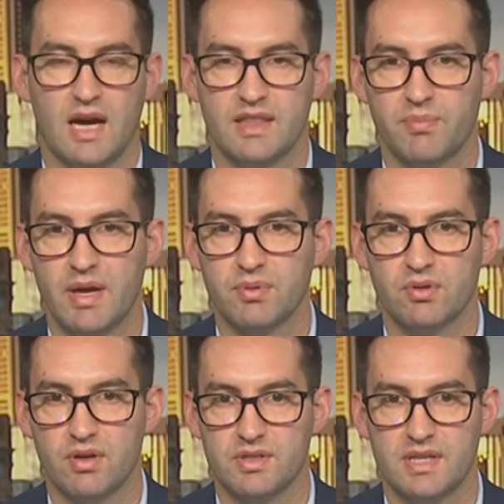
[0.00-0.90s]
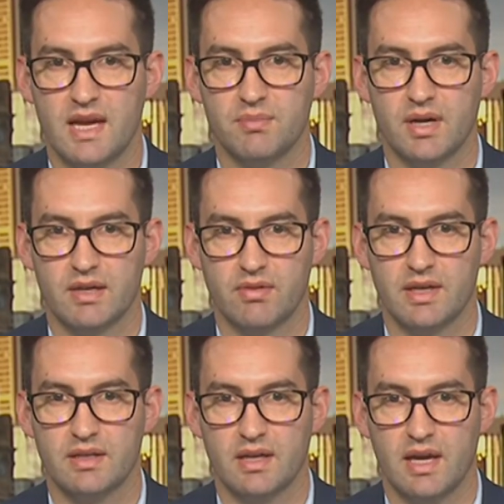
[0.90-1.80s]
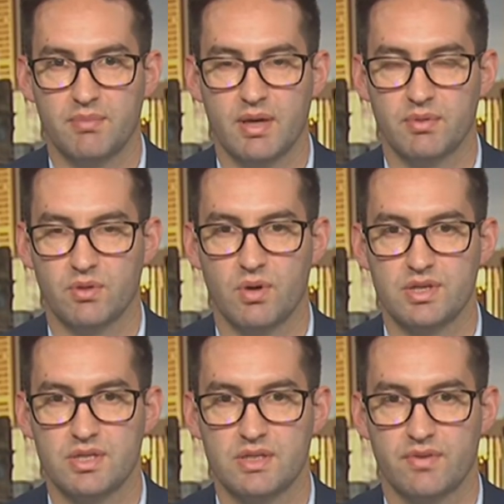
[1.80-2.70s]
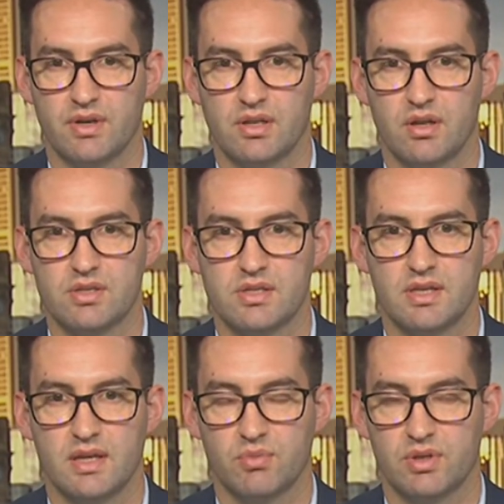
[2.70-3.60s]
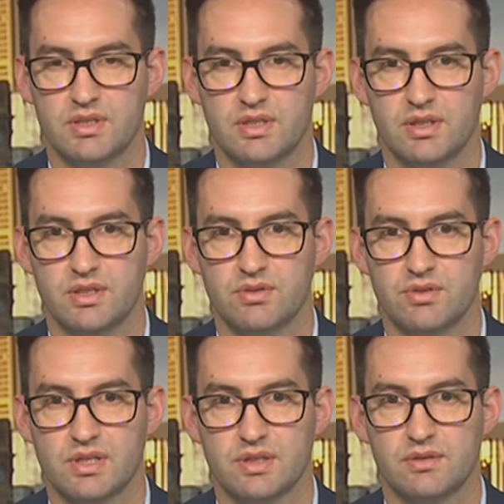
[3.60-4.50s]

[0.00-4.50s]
I think people are on standby, Greg, and people are watching this very closely and will continue to do so.